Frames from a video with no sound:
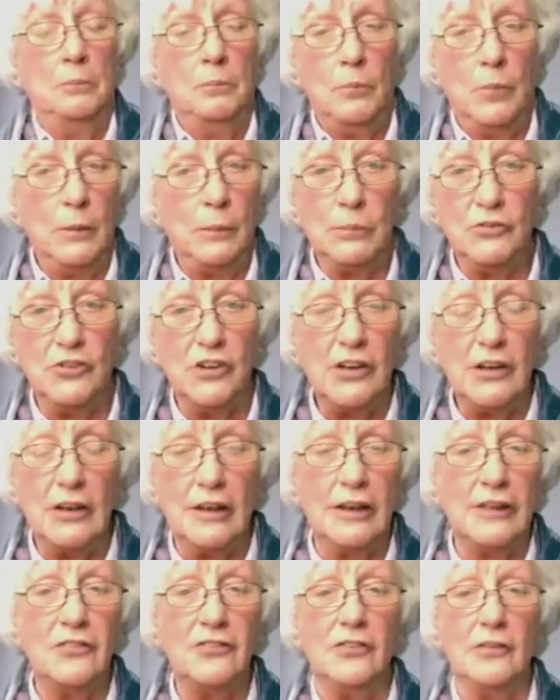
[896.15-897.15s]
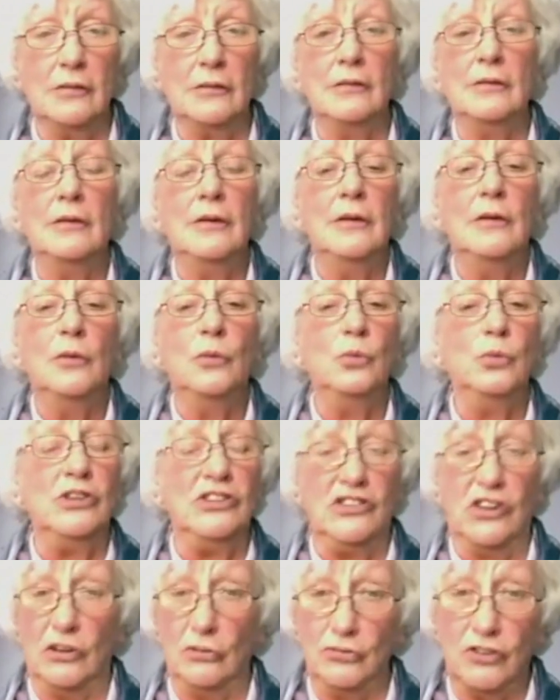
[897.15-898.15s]
People didn't listen.
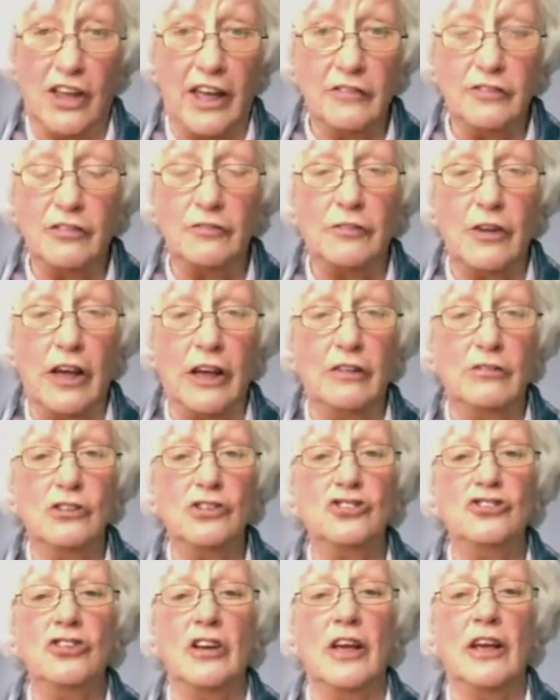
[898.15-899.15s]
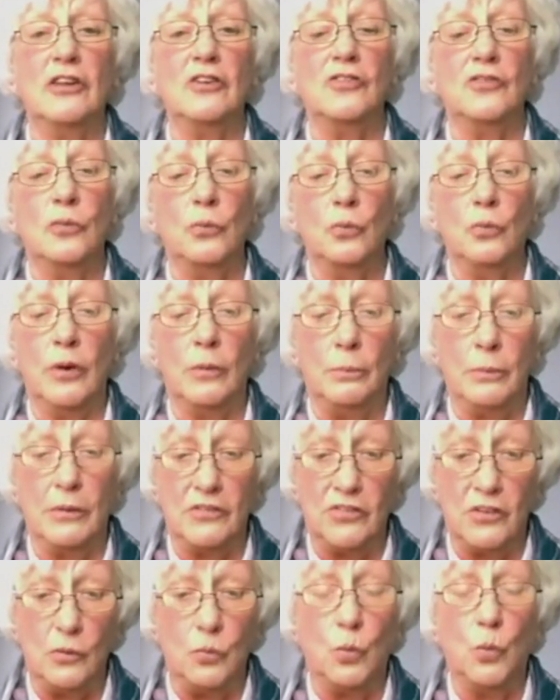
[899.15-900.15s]
We don't have a virus yet. We're
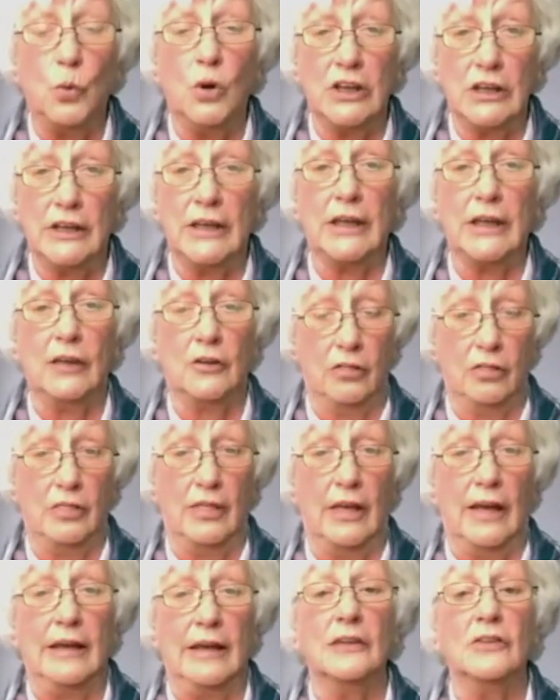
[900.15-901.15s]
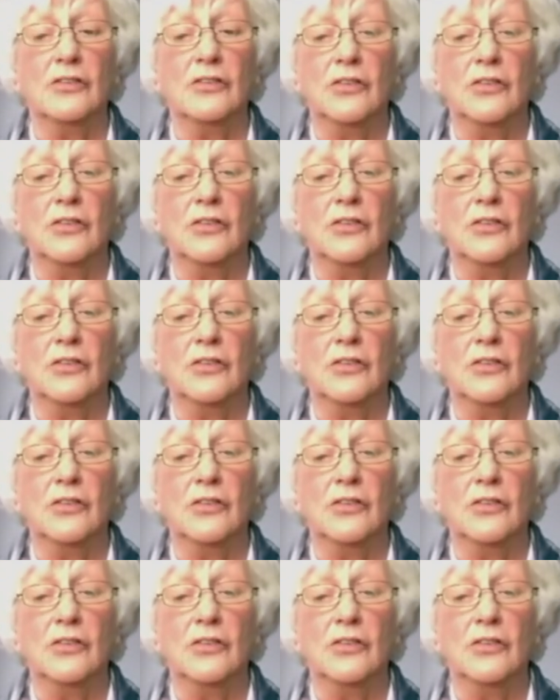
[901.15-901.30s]
busy working on that.